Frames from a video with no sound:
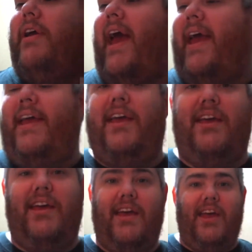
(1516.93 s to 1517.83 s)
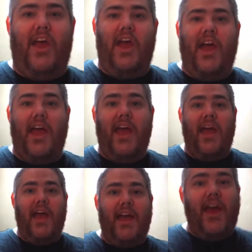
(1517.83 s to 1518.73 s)
Okay. What is...
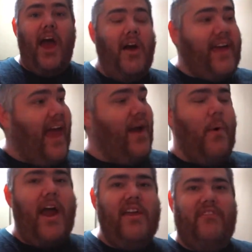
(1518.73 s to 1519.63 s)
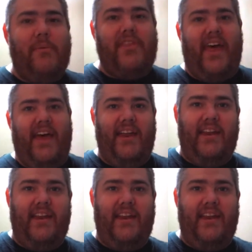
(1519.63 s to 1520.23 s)
Okay, why are you filming that?